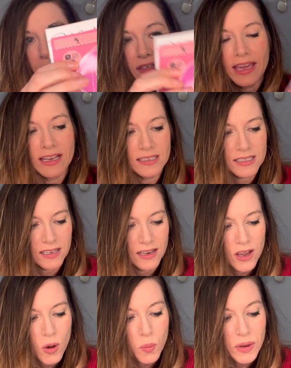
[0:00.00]
things.
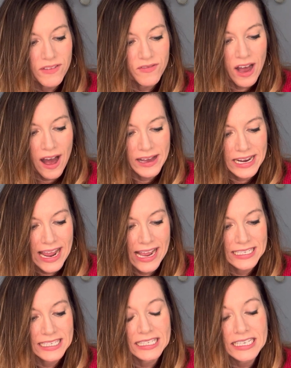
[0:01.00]
We've got a
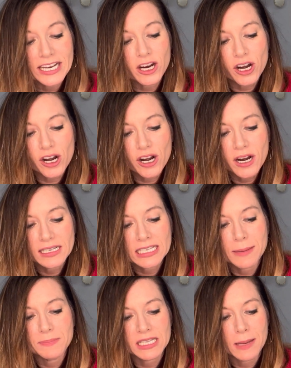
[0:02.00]
sticker,
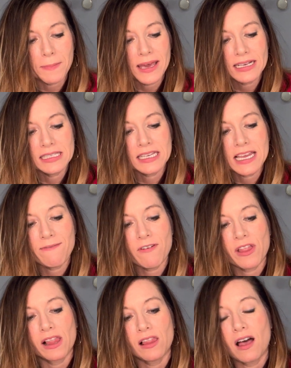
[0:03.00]
Tipsy Pixie for
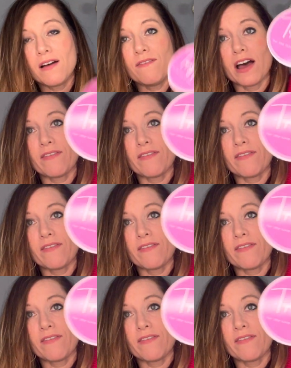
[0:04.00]
the love of